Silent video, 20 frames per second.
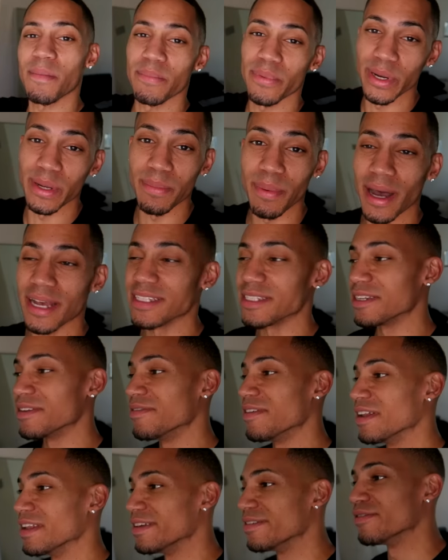Pretty
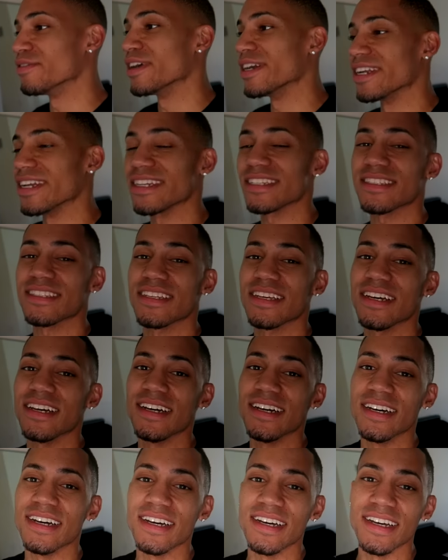positive I live right next
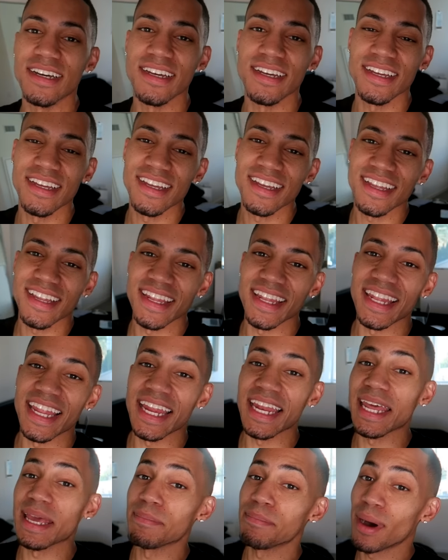to
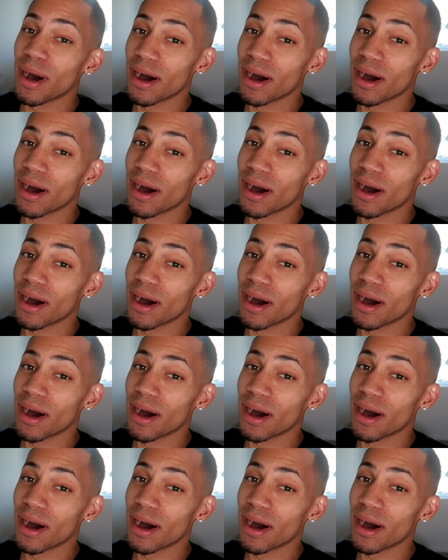Lele